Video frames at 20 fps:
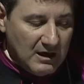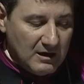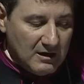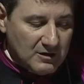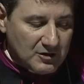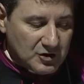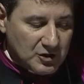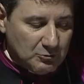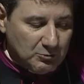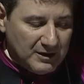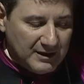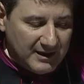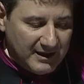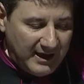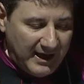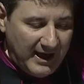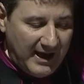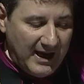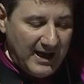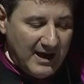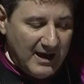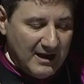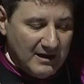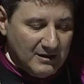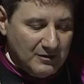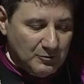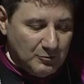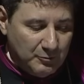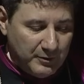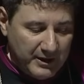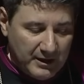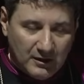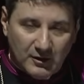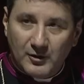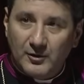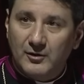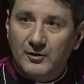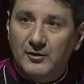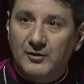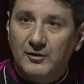So what can we
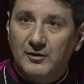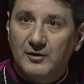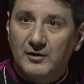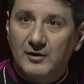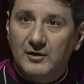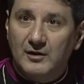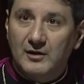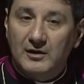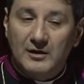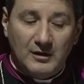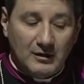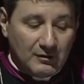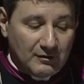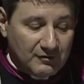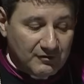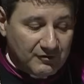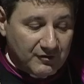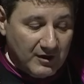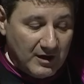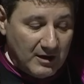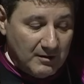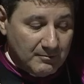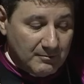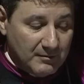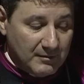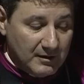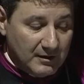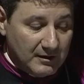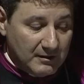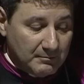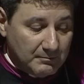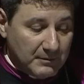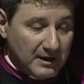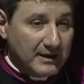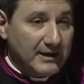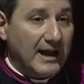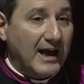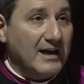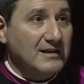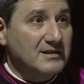learn from
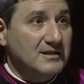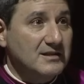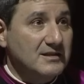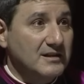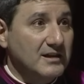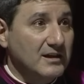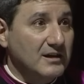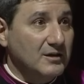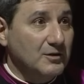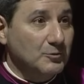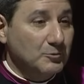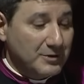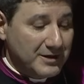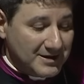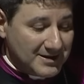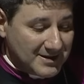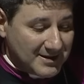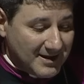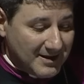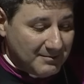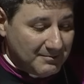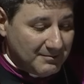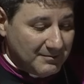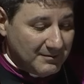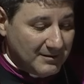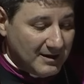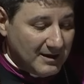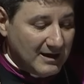monastic wisdom